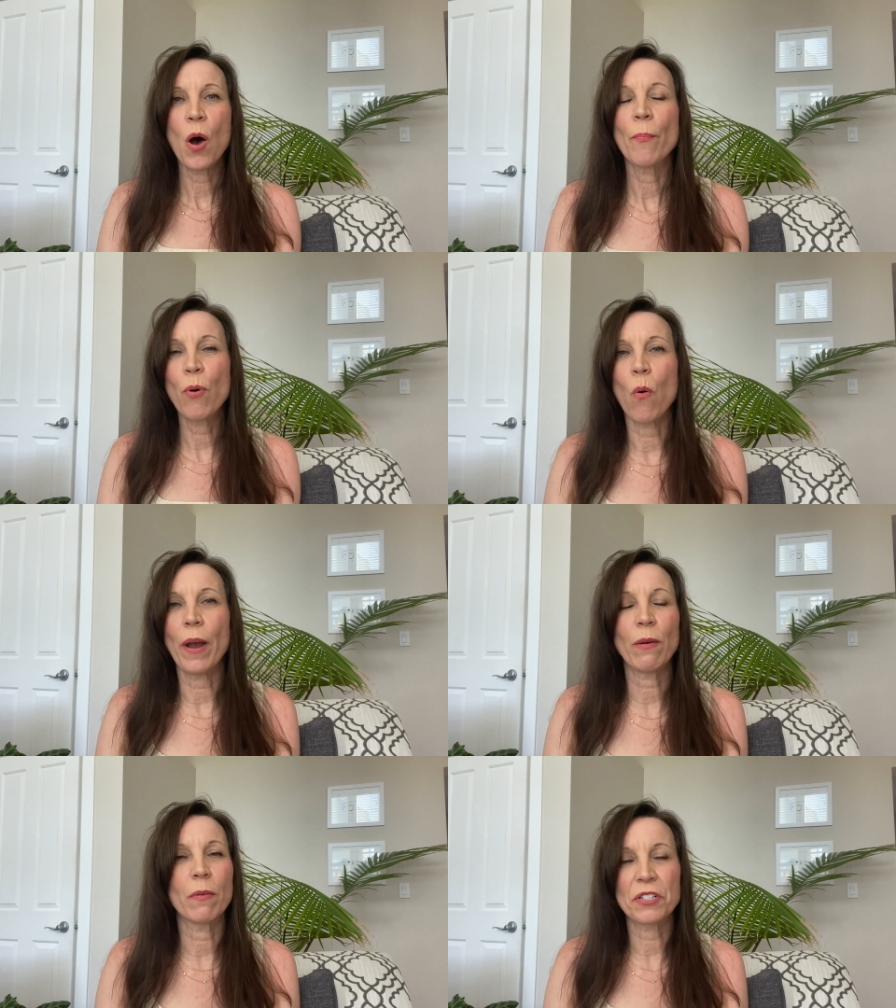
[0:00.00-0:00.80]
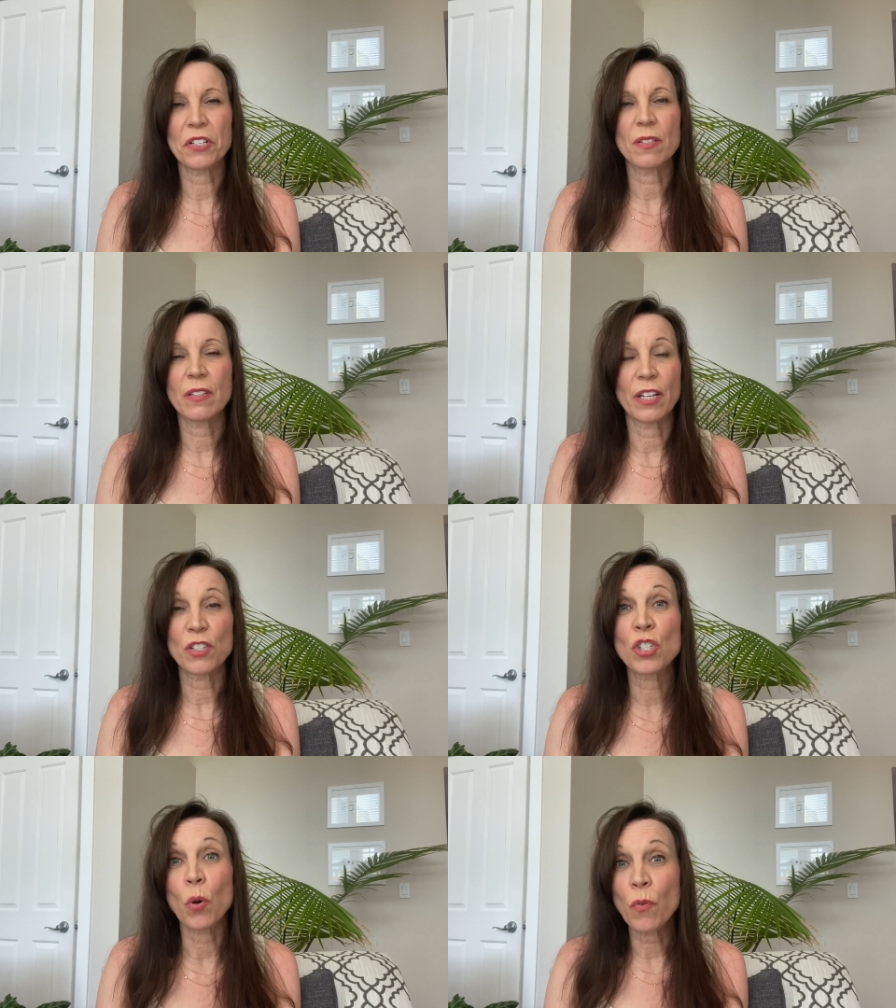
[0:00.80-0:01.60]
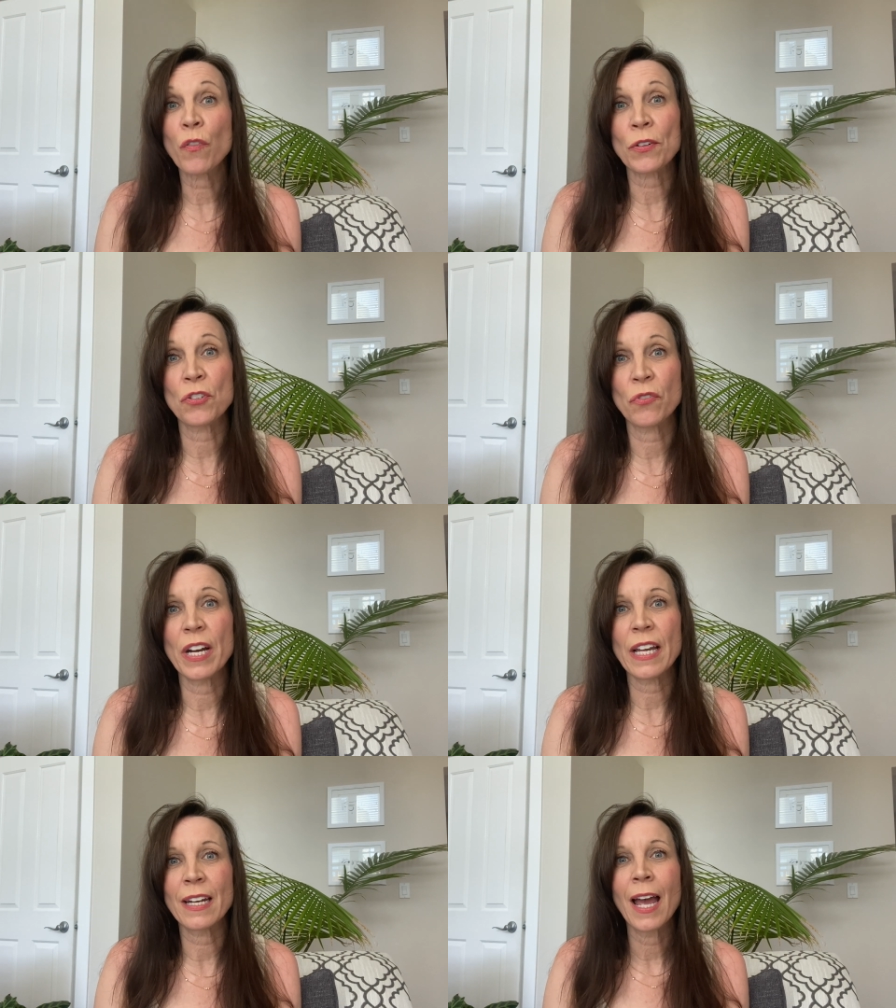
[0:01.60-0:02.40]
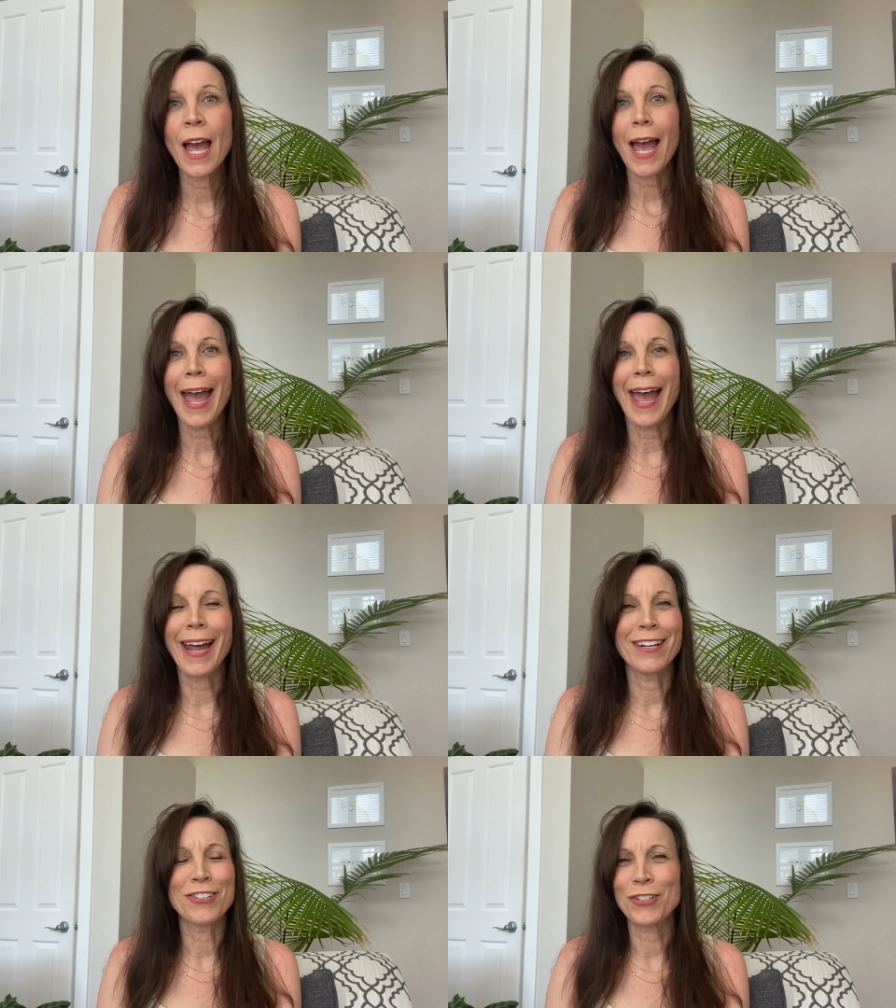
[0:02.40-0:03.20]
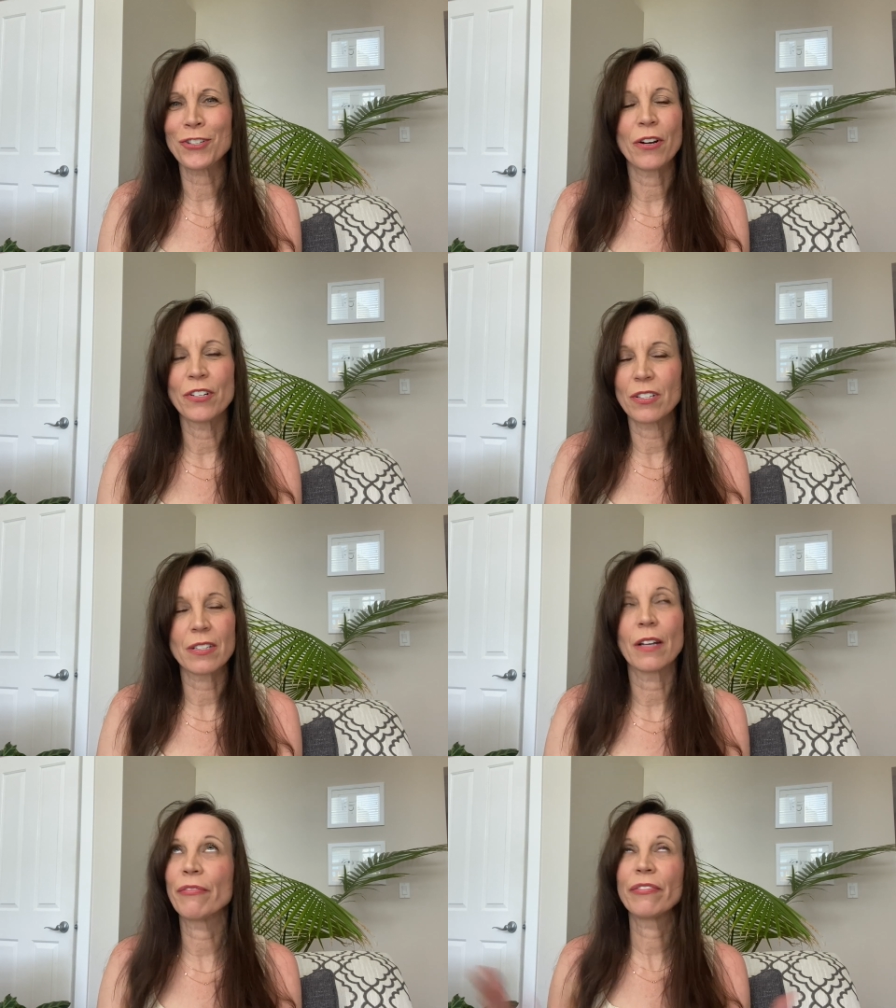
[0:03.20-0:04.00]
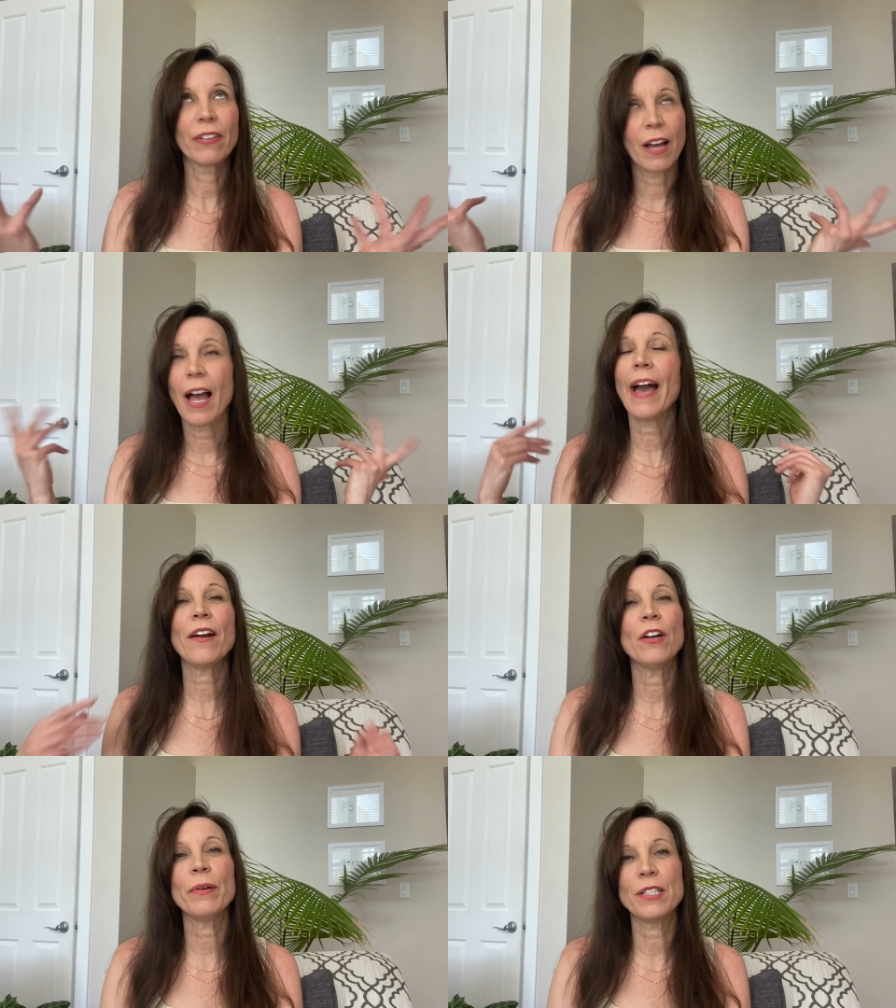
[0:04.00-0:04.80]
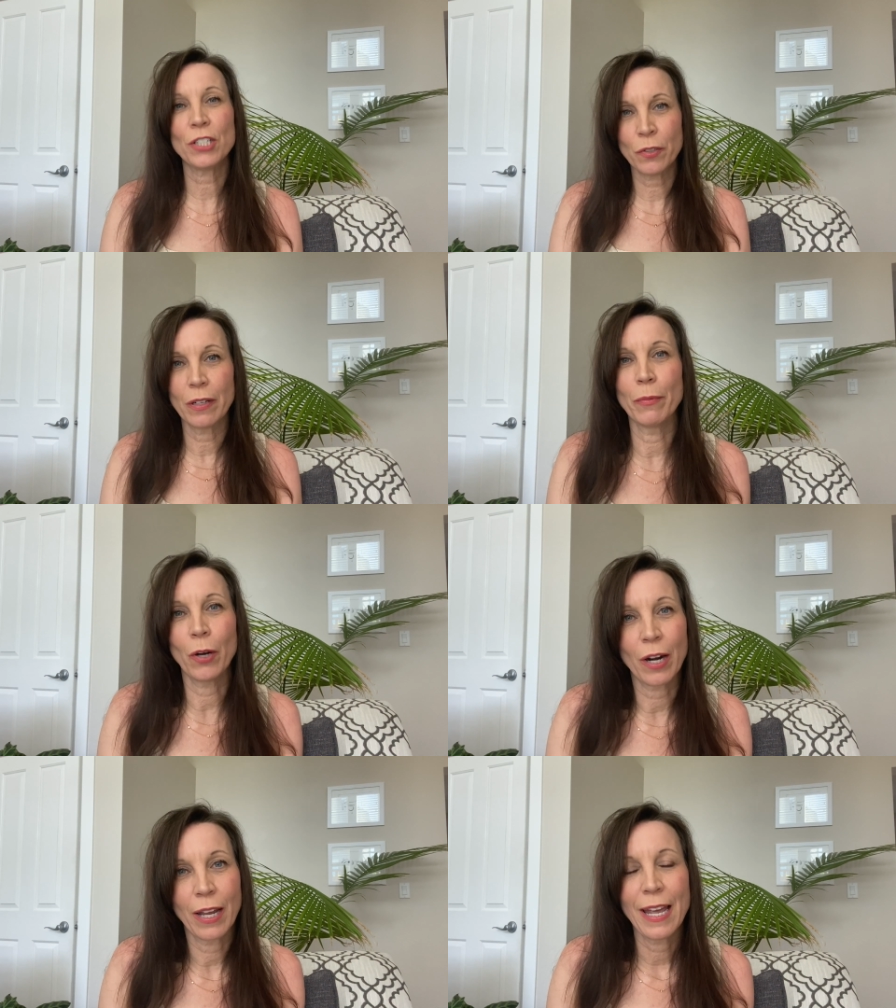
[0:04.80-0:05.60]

point where we're just like so frustrated and just are just like, I don't know what to do anymore.